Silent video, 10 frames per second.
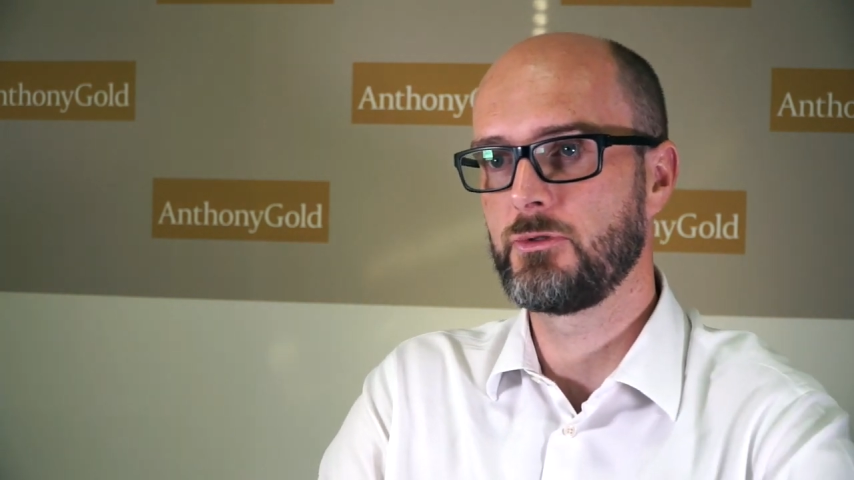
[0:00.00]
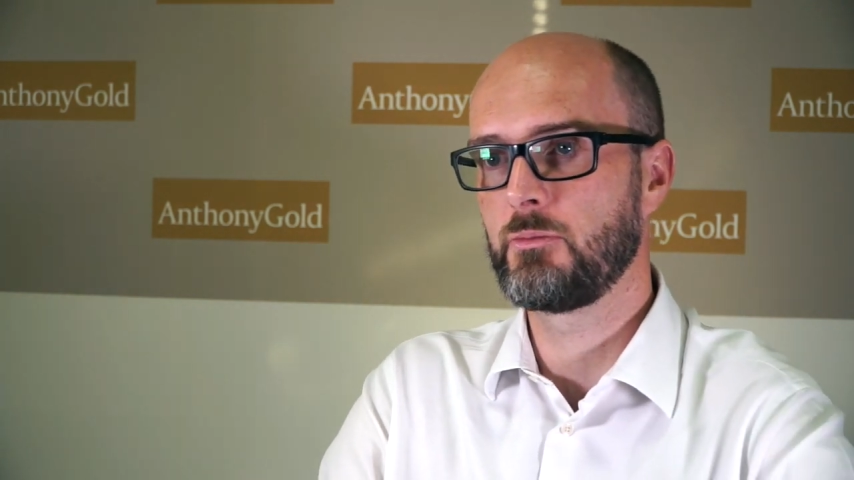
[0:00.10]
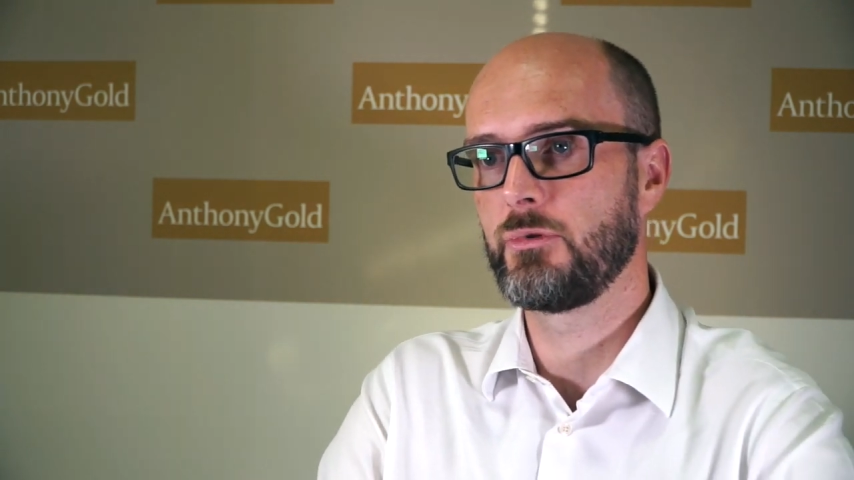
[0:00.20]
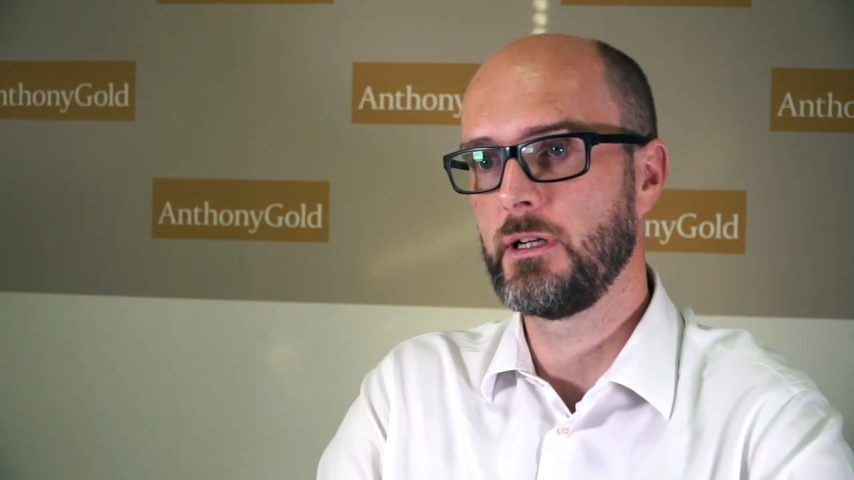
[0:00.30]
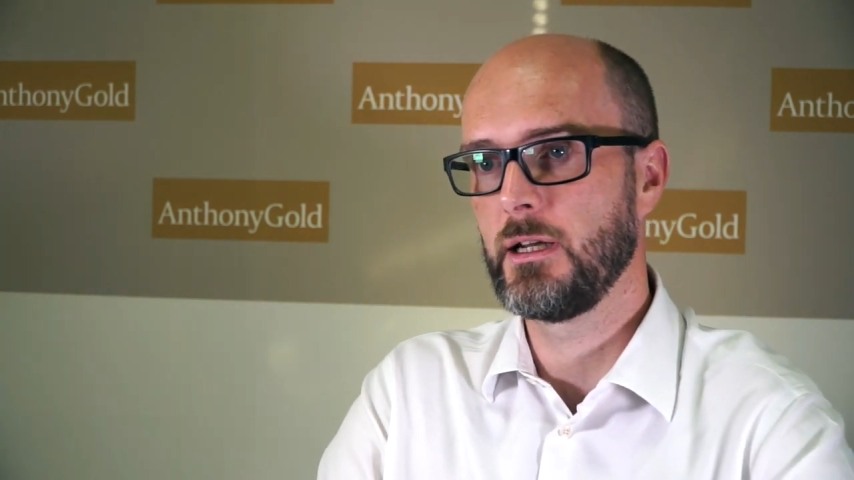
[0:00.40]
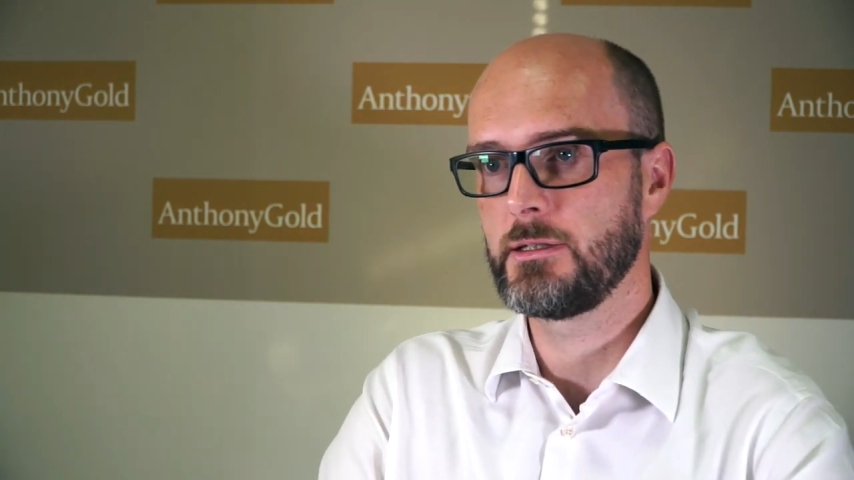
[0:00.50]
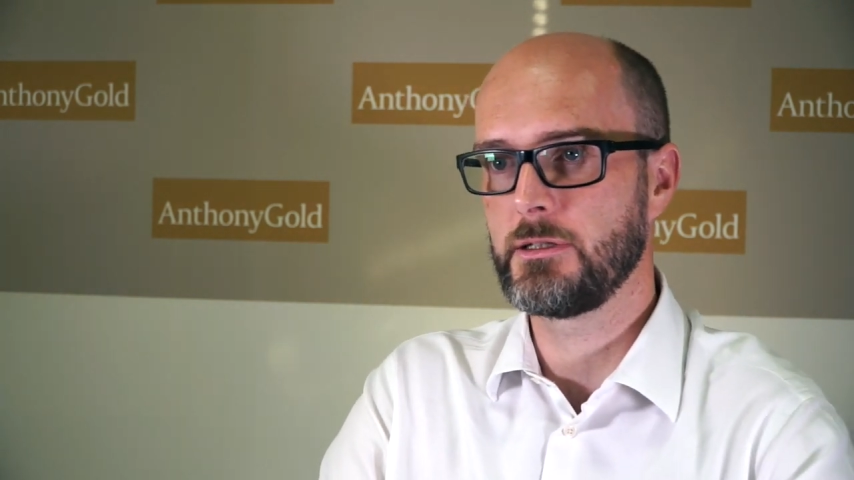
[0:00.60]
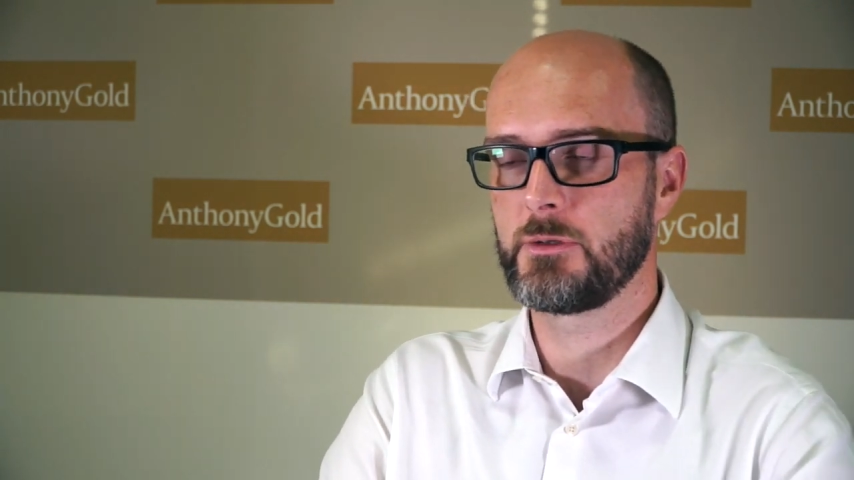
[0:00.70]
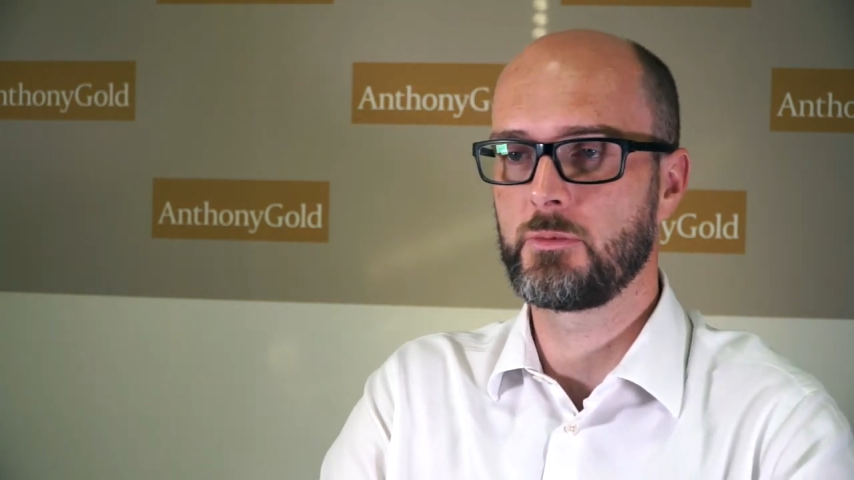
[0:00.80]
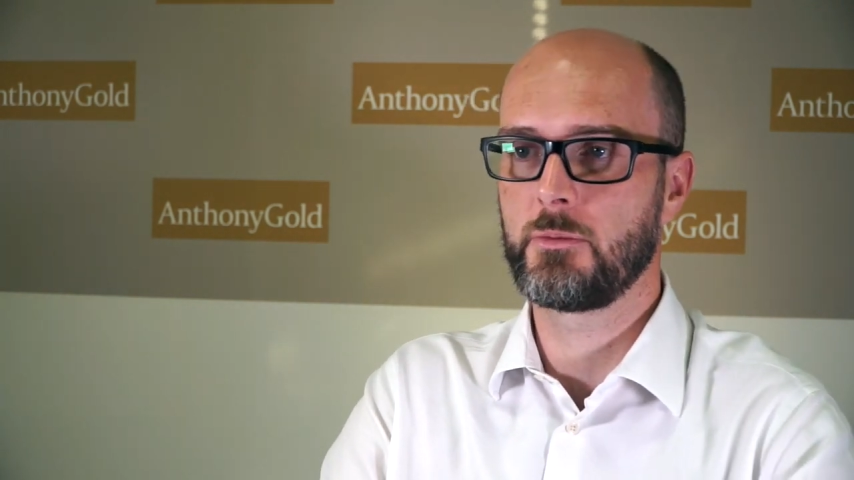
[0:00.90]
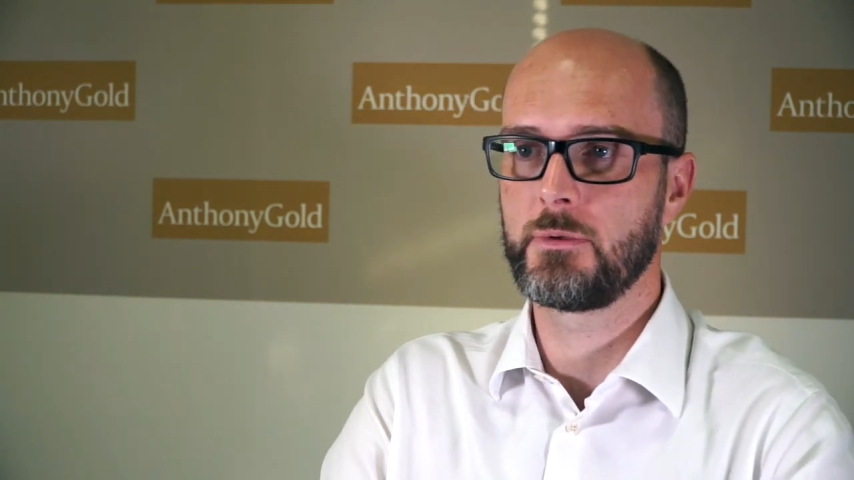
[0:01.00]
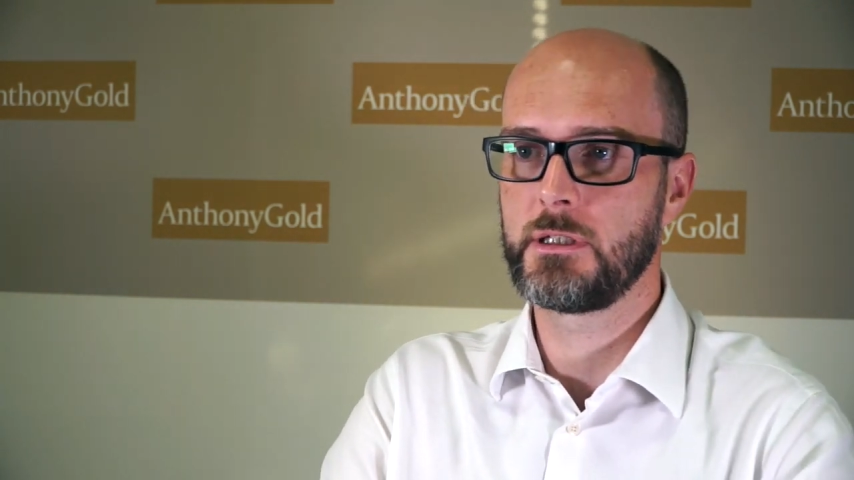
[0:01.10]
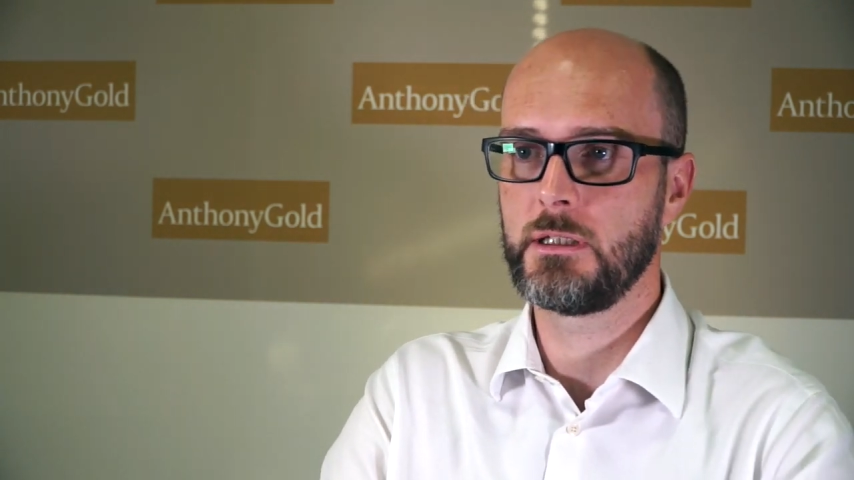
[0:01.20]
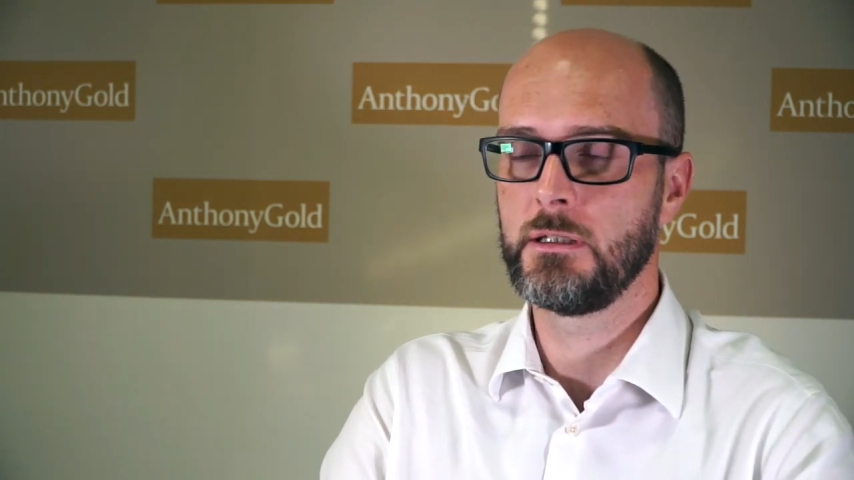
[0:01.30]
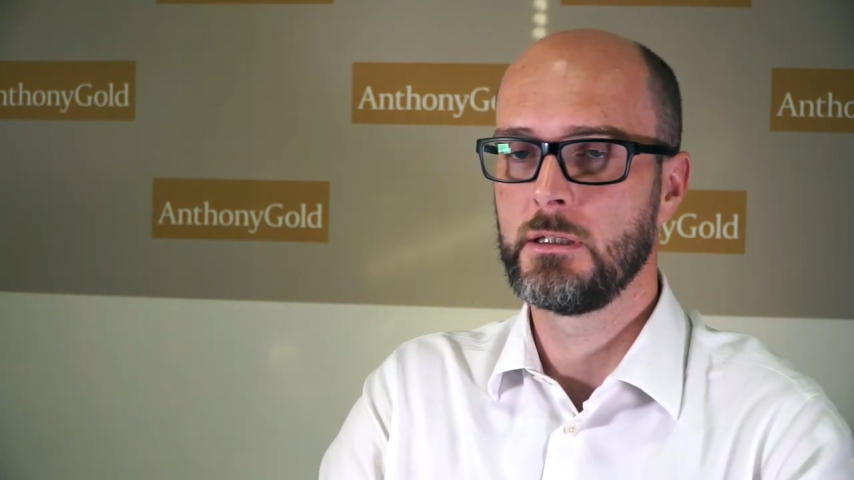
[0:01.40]
for pre-licensed
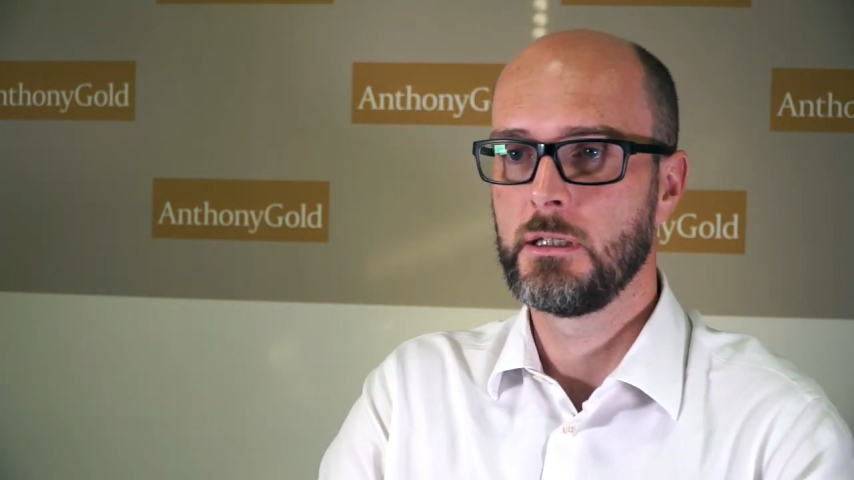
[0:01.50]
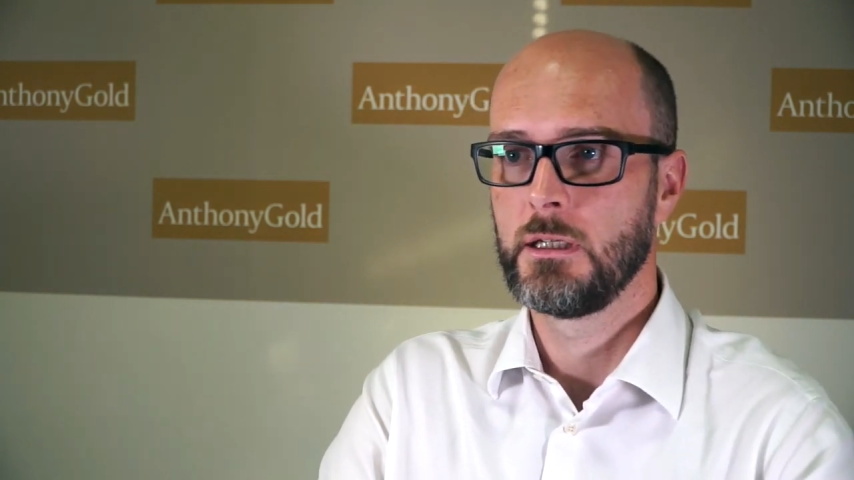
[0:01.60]
property.